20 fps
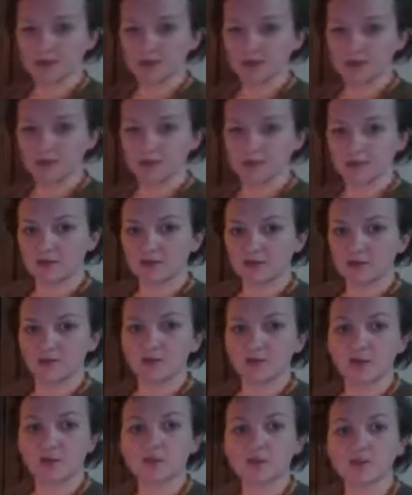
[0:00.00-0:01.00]
is you get
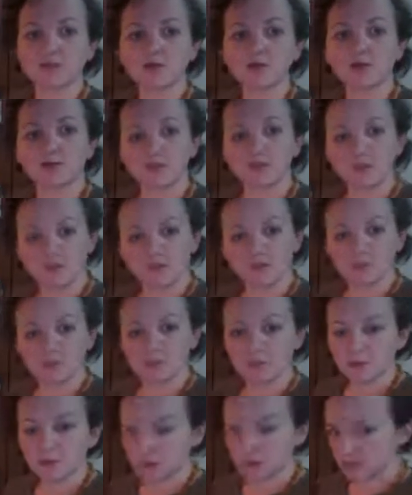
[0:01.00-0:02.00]
the bitters from the
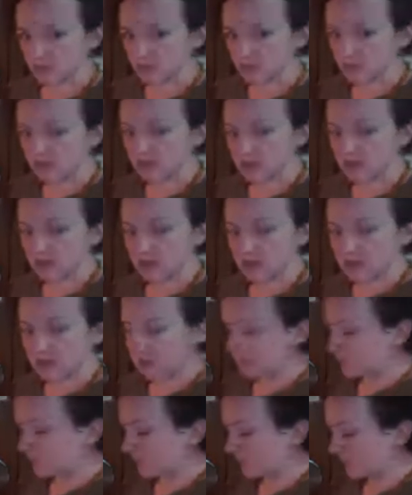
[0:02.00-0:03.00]
peels.
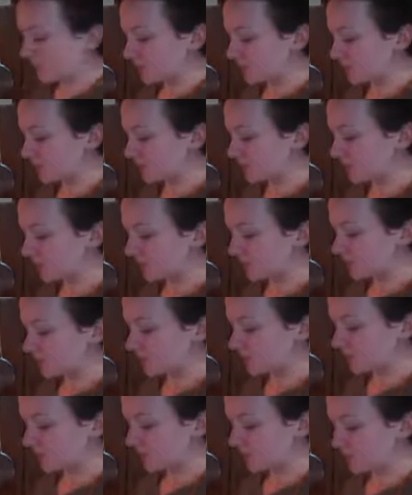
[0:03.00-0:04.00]
So this is not just
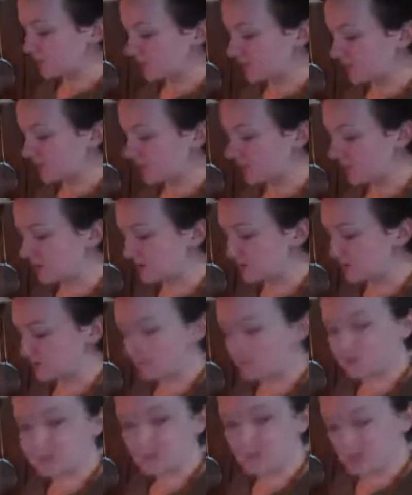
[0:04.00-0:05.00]
going to be
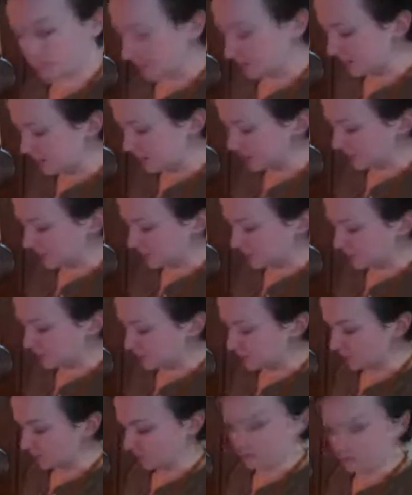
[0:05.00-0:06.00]
the fruit
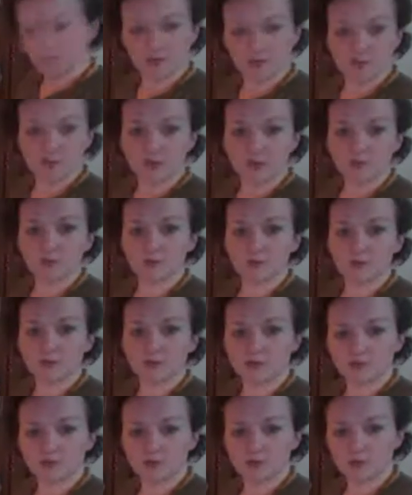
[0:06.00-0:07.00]
that was layered with
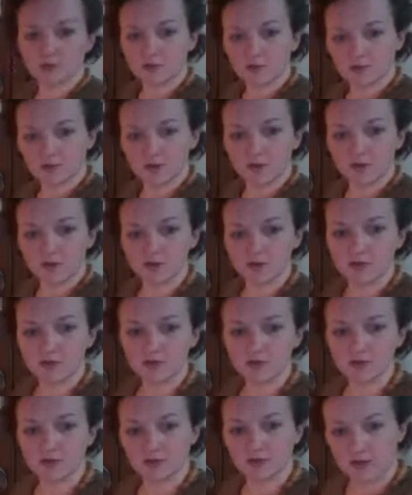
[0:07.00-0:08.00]
sugar. It's not just
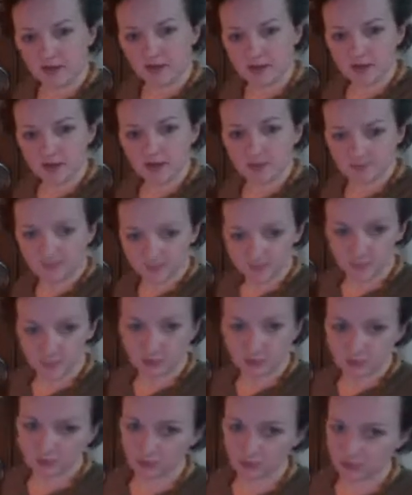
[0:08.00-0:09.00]
like
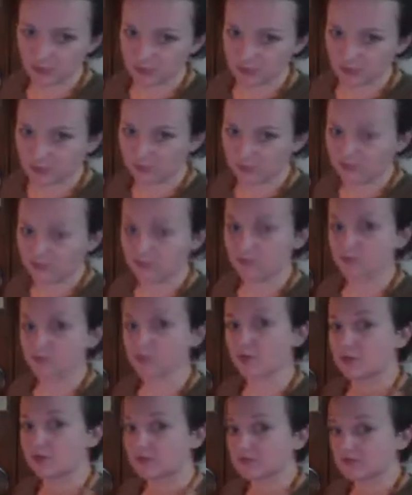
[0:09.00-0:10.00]
boozy orange juice
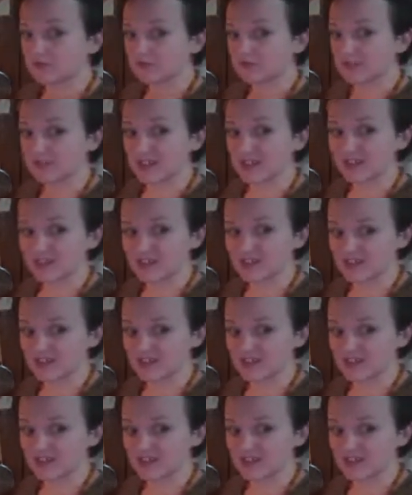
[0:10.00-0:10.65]
yet.